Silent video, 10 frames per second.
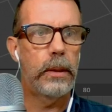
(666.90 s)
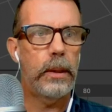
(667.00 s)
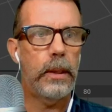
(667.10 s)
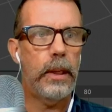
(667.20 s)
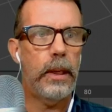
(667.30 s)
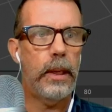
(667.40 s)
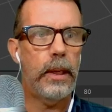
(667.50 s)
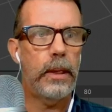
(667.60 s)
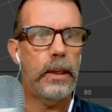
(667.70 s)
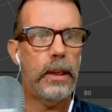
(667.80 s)

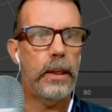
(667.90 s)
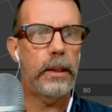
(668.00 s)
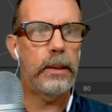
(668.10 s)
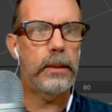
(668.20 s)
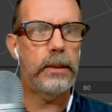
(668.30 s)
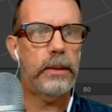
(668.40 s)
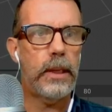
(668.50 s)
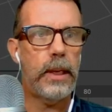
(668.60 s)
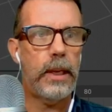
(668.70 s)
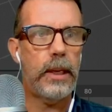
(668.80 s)
And let's
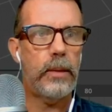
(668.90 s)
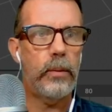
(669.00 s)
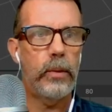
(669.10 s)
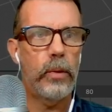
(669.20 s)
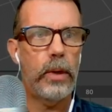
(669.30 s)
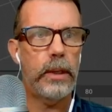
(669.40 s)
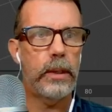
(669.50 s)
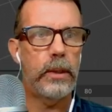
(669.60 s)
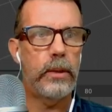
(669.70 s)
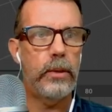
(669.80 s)
say we want a
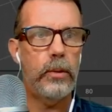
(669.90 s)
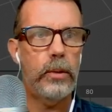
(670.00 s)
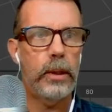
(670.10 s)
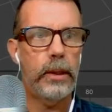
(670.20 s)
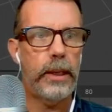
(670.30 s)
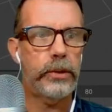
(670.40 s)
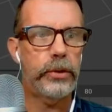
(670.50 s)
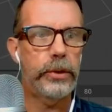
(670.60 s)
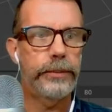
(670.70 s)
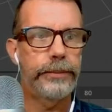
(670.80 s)
new collection.